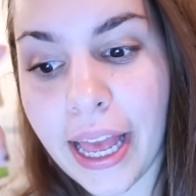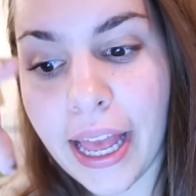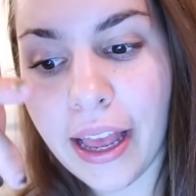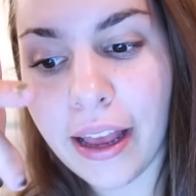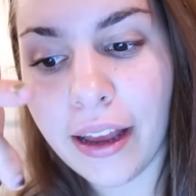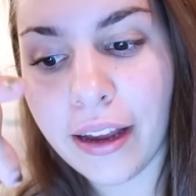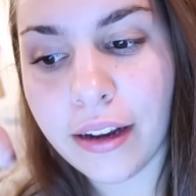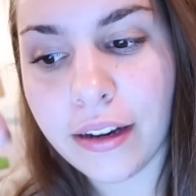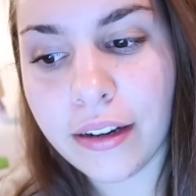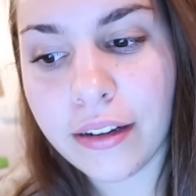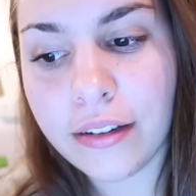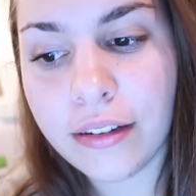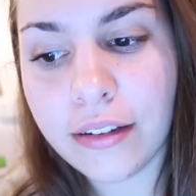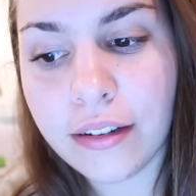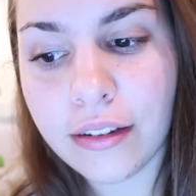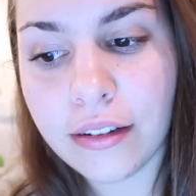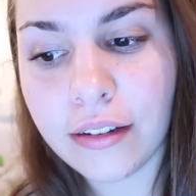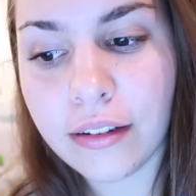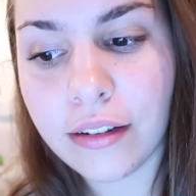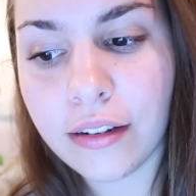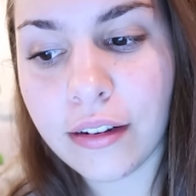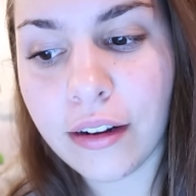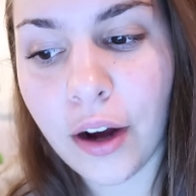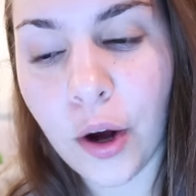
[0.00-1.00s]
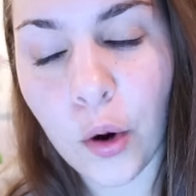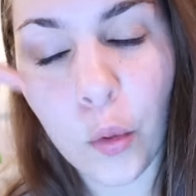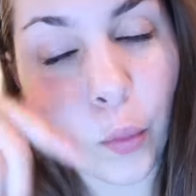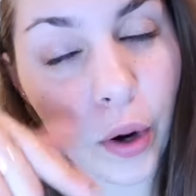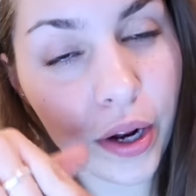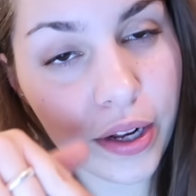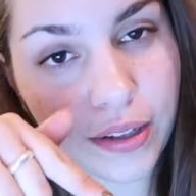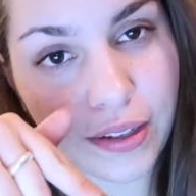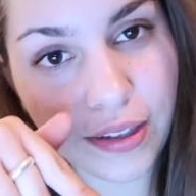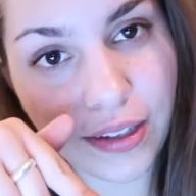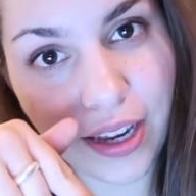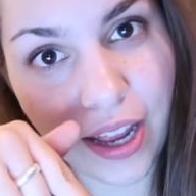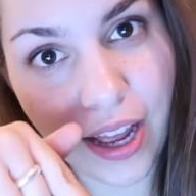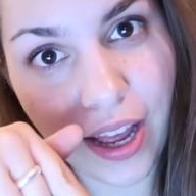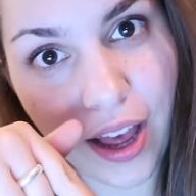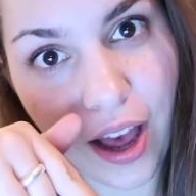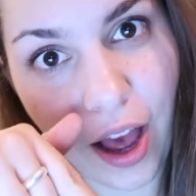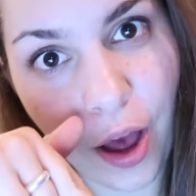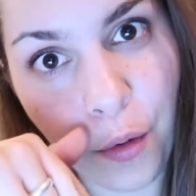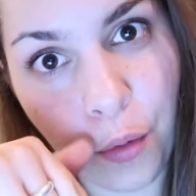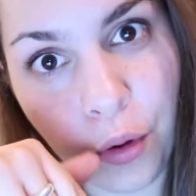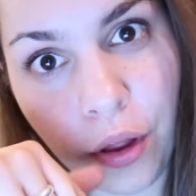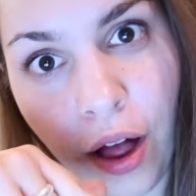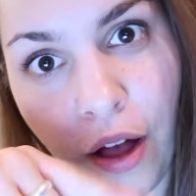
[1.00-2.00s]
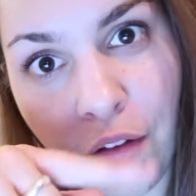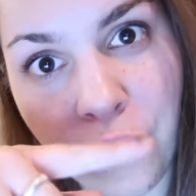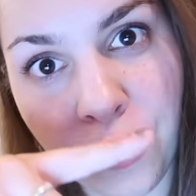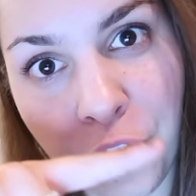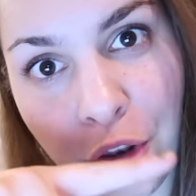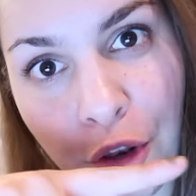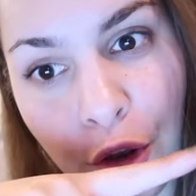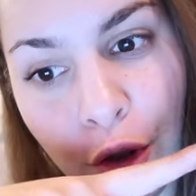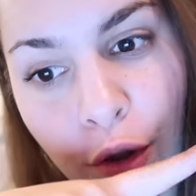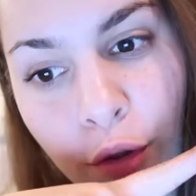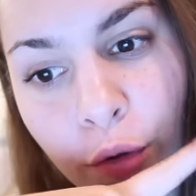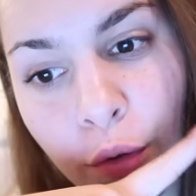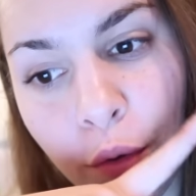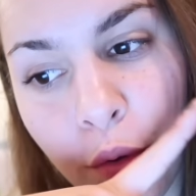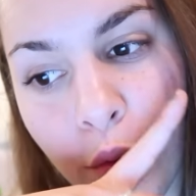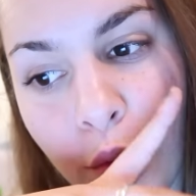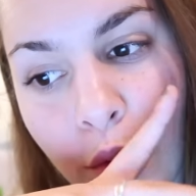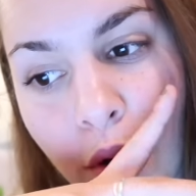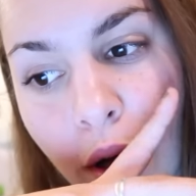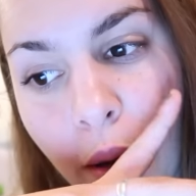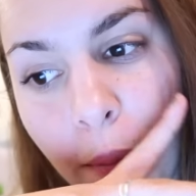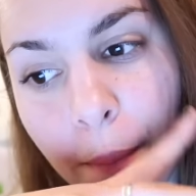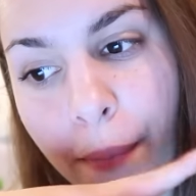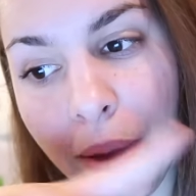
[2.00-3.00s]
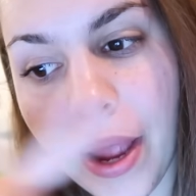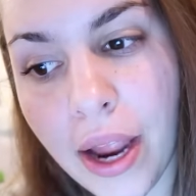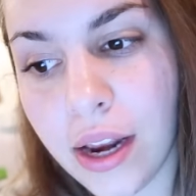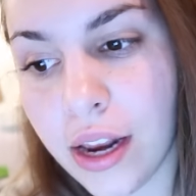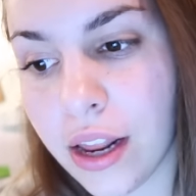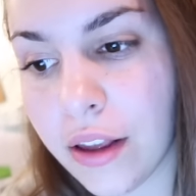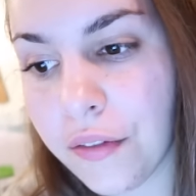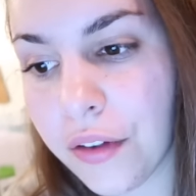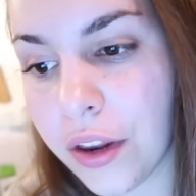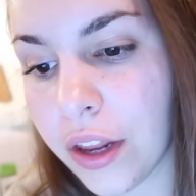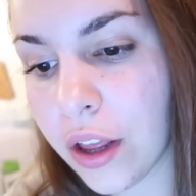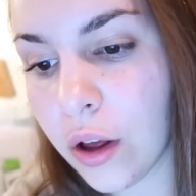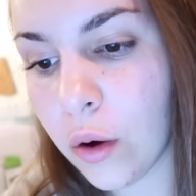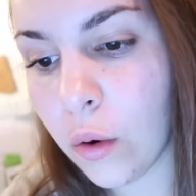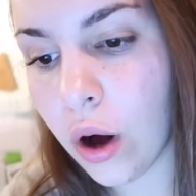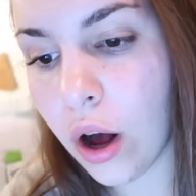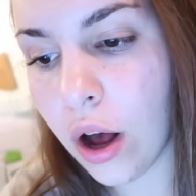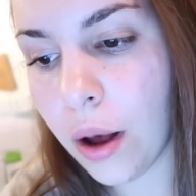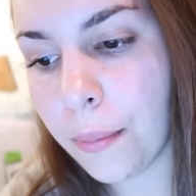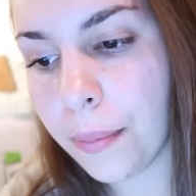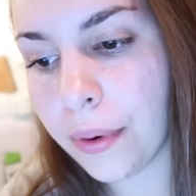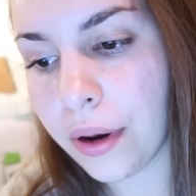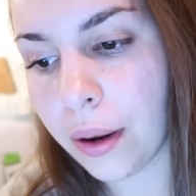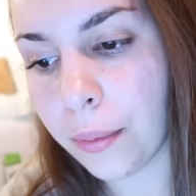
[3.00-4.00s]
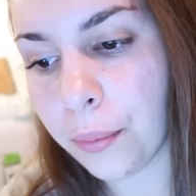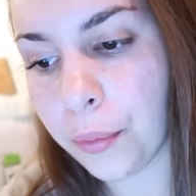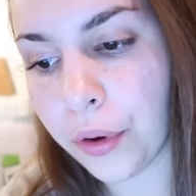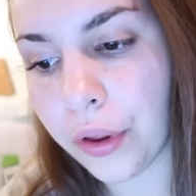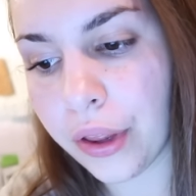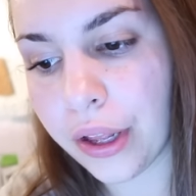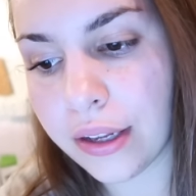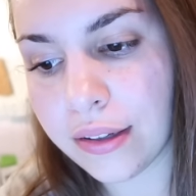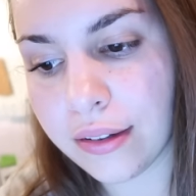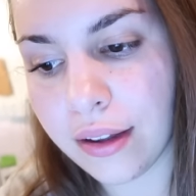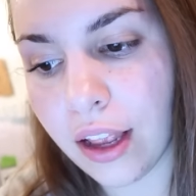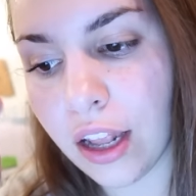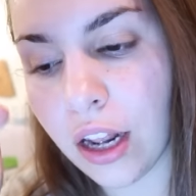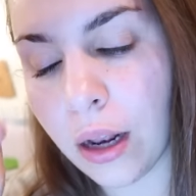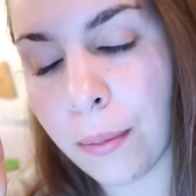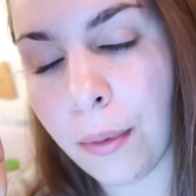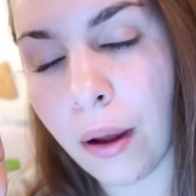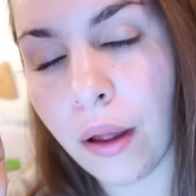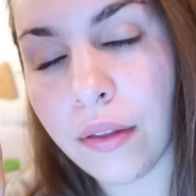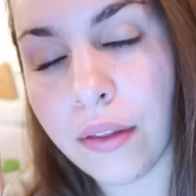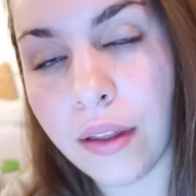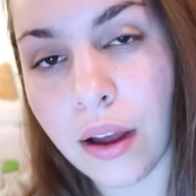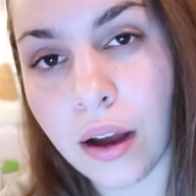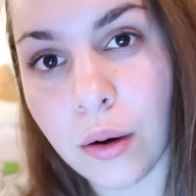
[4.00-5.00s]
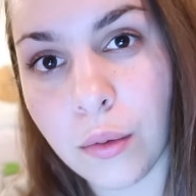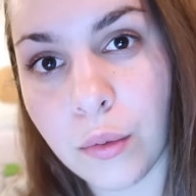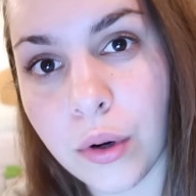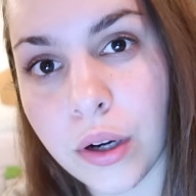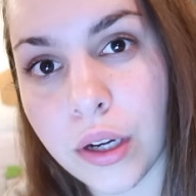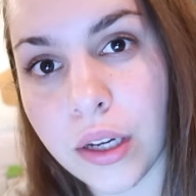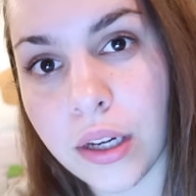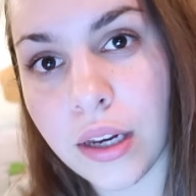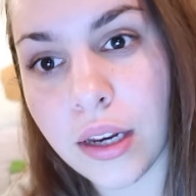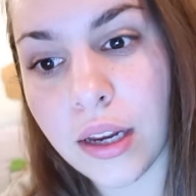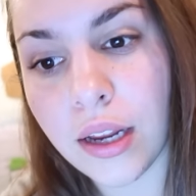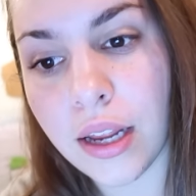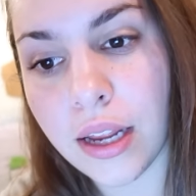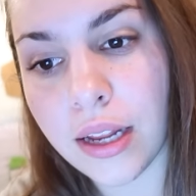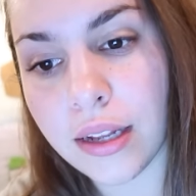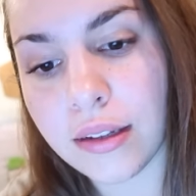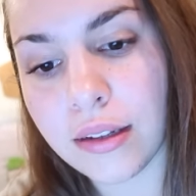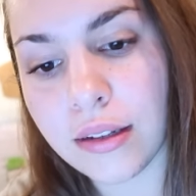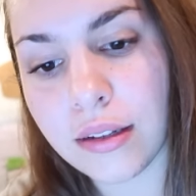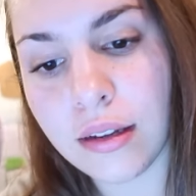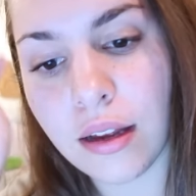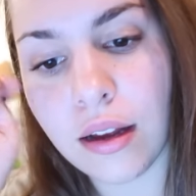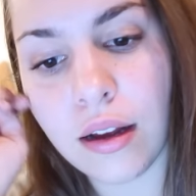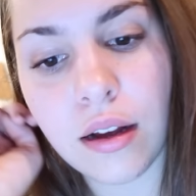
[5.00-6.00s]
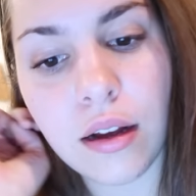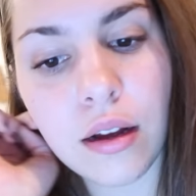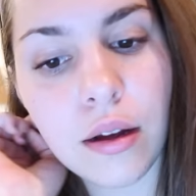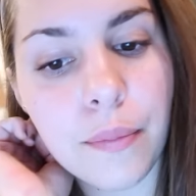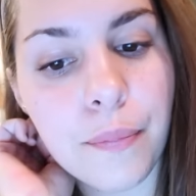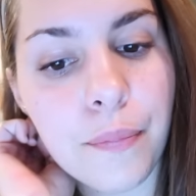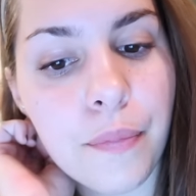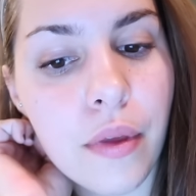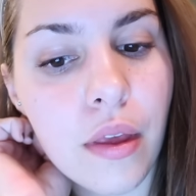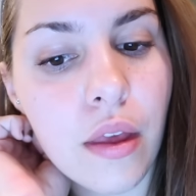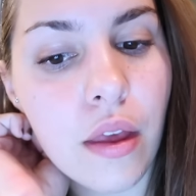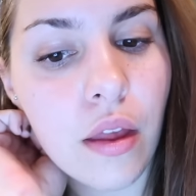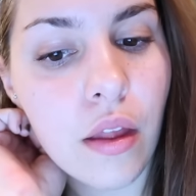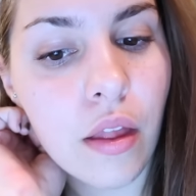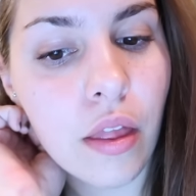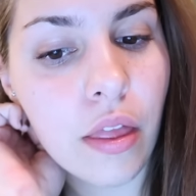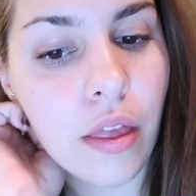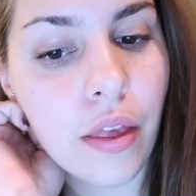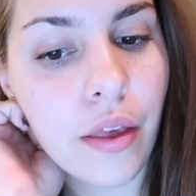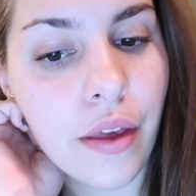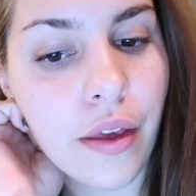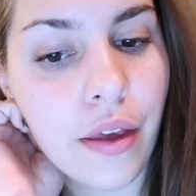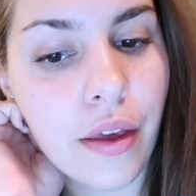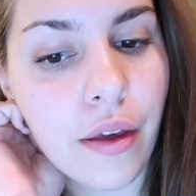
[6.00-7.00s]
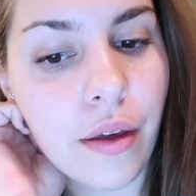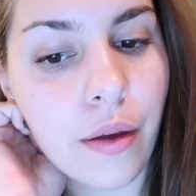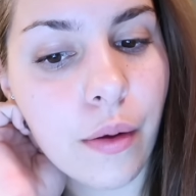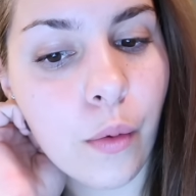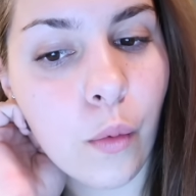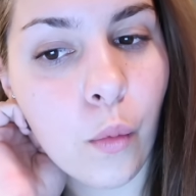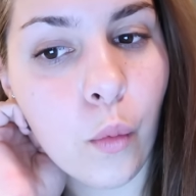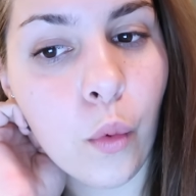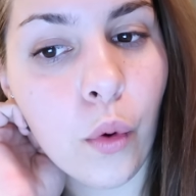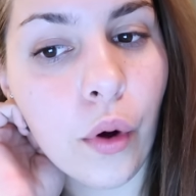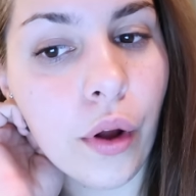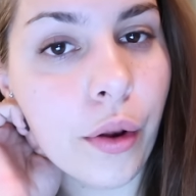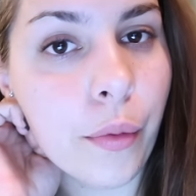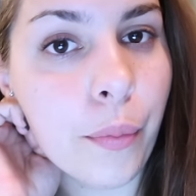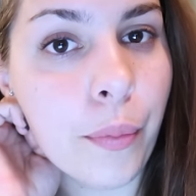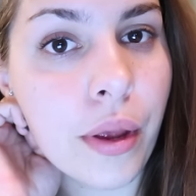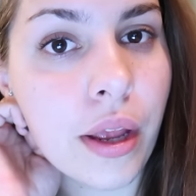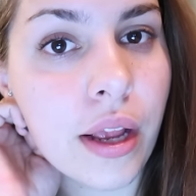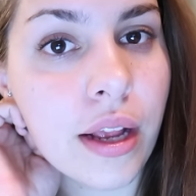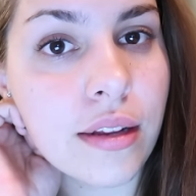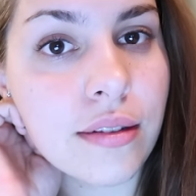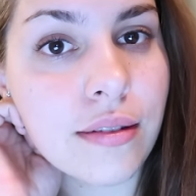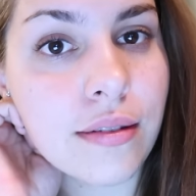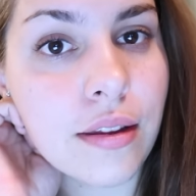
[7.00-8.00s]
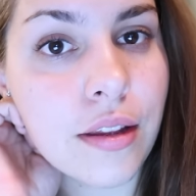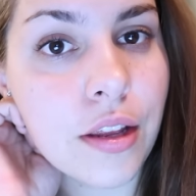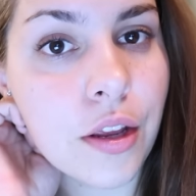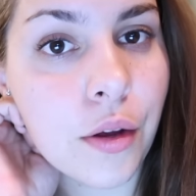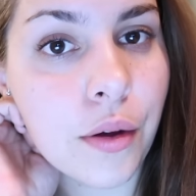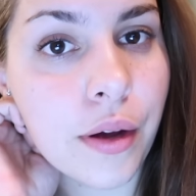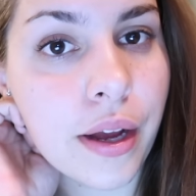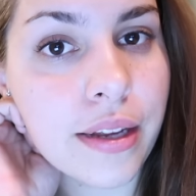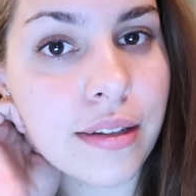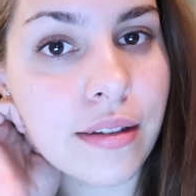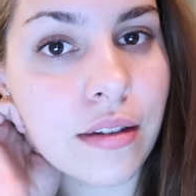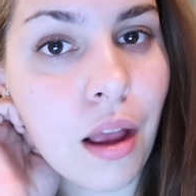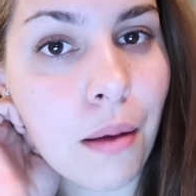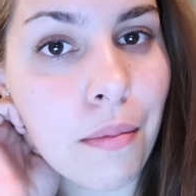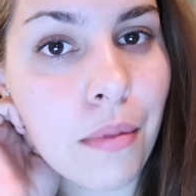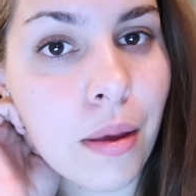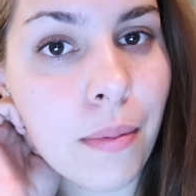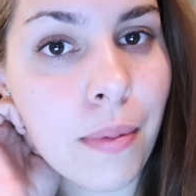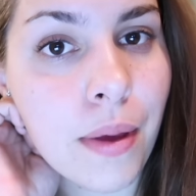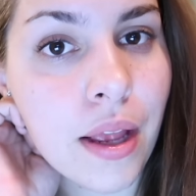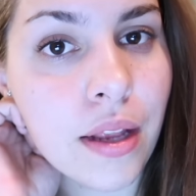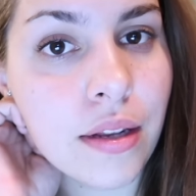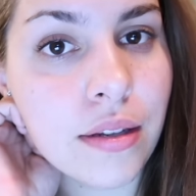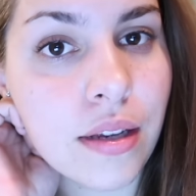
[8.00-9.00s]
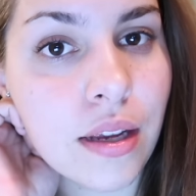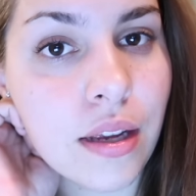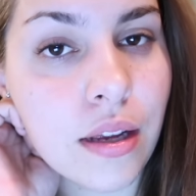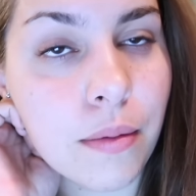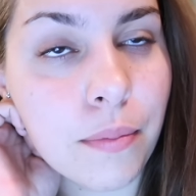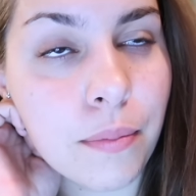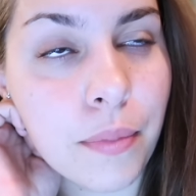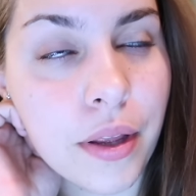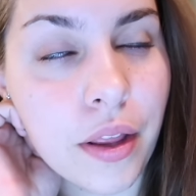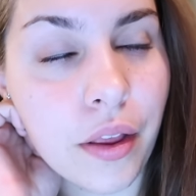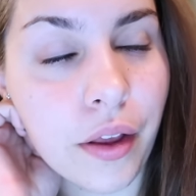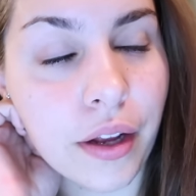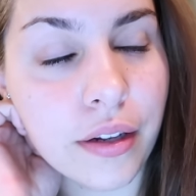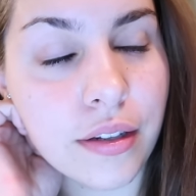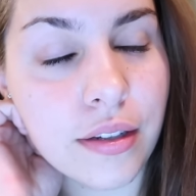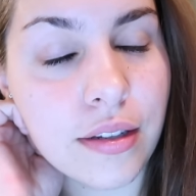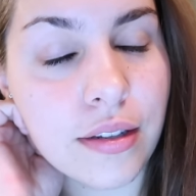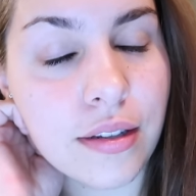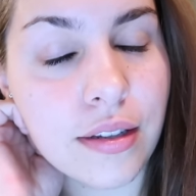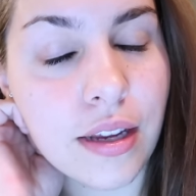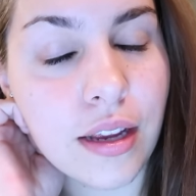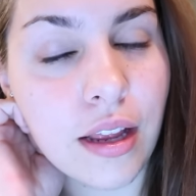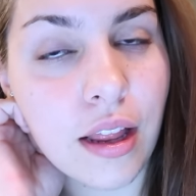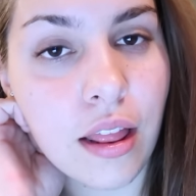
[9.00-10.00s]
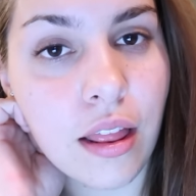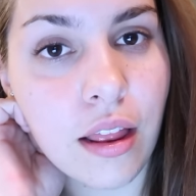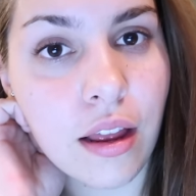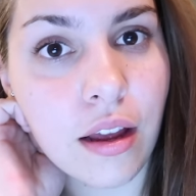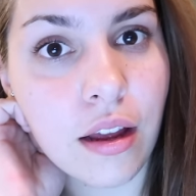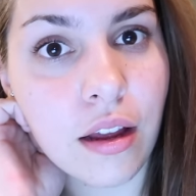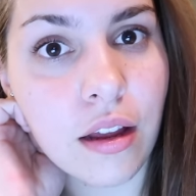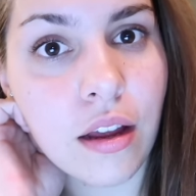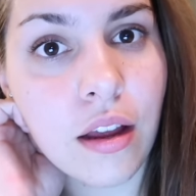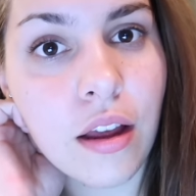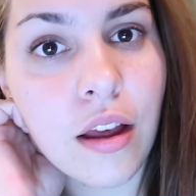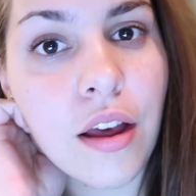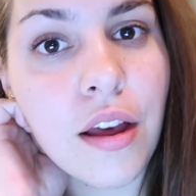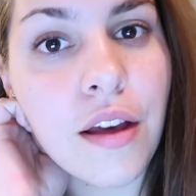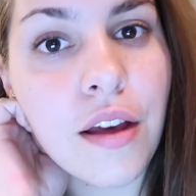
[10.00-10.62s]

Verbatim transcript: and on Wednesday I will have a new painting video up, and I'm really excited about that one. It's the wood piece that you guys saw me painting, but you'll get to see the